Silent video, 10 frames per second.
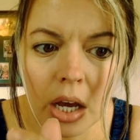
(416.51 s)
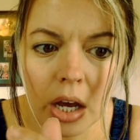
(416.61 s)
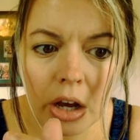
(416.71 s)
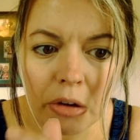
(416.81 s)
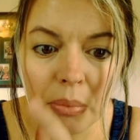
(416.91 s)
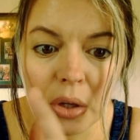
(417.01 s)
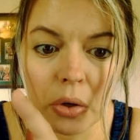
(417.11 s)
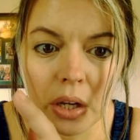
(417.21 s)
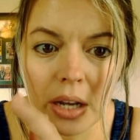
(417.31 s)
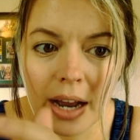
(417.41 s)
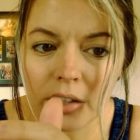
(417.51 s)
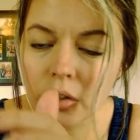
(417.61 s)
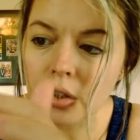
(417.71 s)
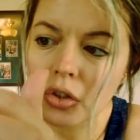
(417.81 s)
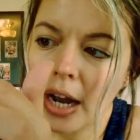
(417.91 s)
You can
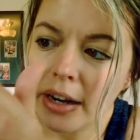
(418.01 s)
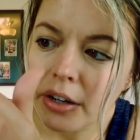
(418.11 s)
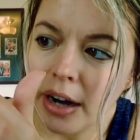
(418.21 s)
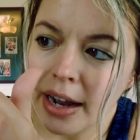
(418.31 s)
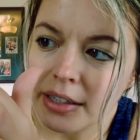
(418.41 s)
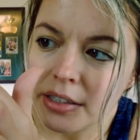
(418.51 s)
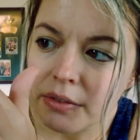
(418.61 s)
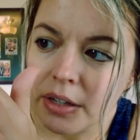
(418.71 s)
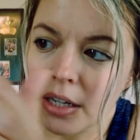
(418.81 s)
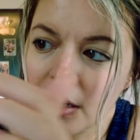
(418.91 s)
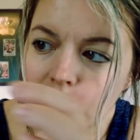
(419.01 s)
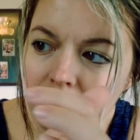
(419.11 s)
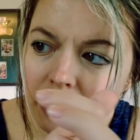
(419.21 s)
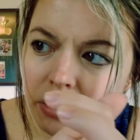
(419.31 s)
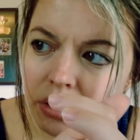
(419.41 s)
actually track your activity here.